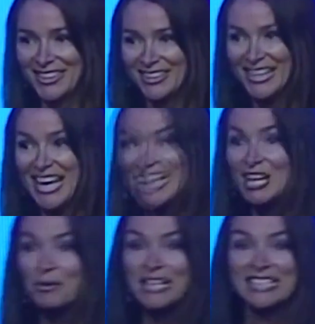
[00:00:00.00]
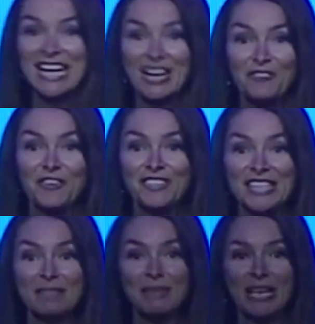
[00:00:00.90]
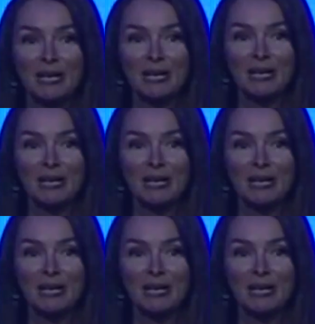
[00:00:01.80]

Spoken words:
Now we're going to take a 15-minute break,